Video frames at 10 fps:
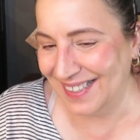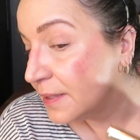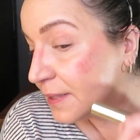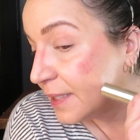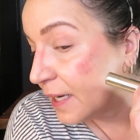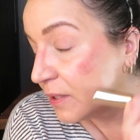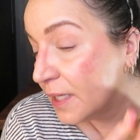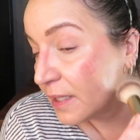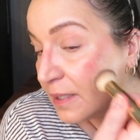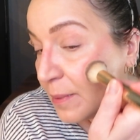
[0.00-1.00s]
You see how
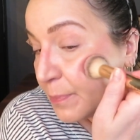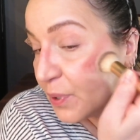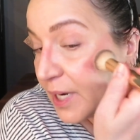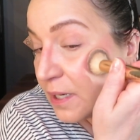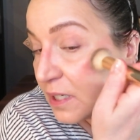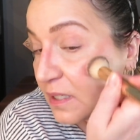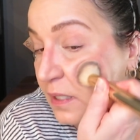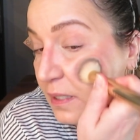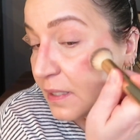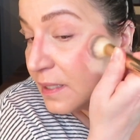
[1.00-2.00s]
little I'm putting on?
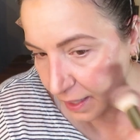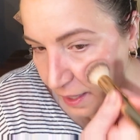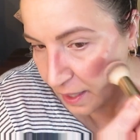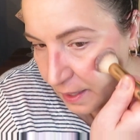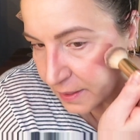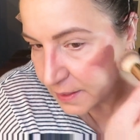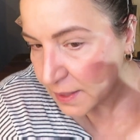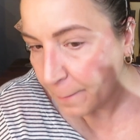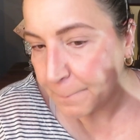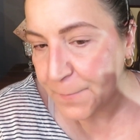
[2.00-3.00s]
It
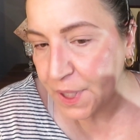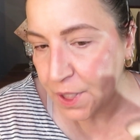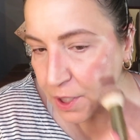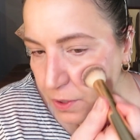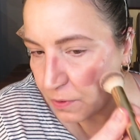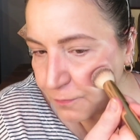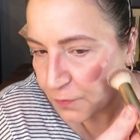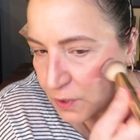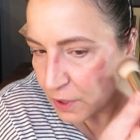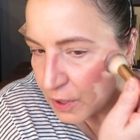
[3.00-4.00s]
is
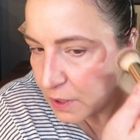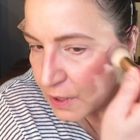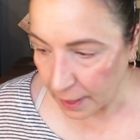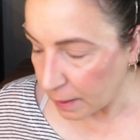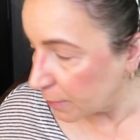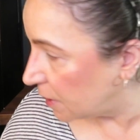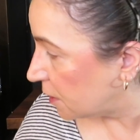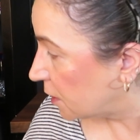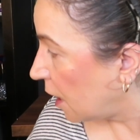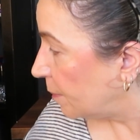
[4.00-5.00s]
beautiful. Okay, I'm gonna
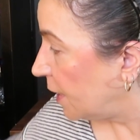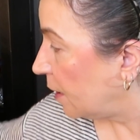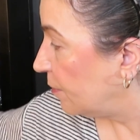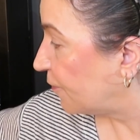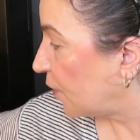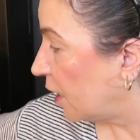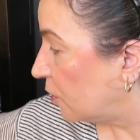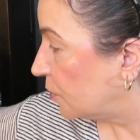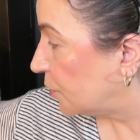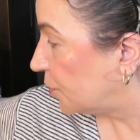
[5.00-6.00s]
stop now before I
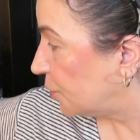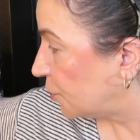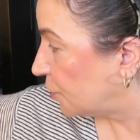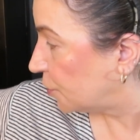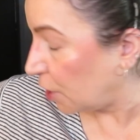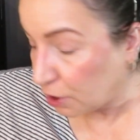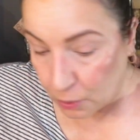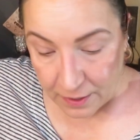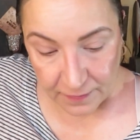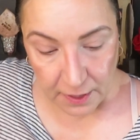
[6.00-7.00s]
go start
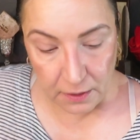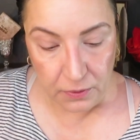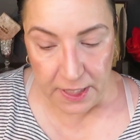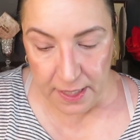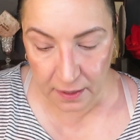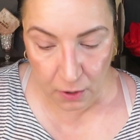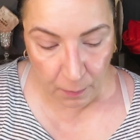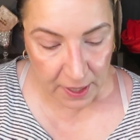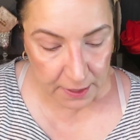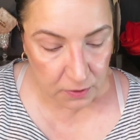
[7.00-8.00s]
raving loony and go
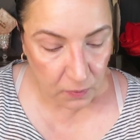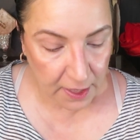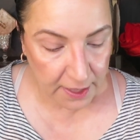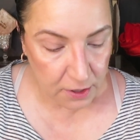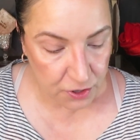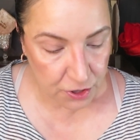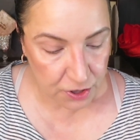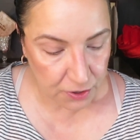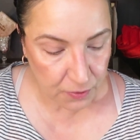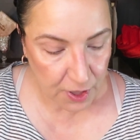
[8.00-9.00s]
back to what I used to
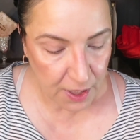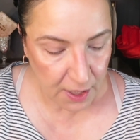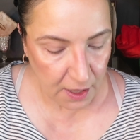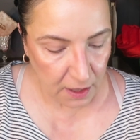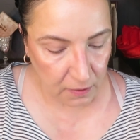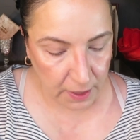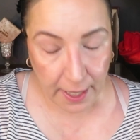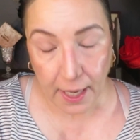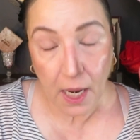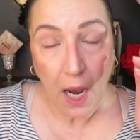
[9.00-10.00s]
do.
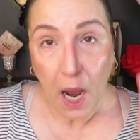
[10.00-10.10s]
Okay.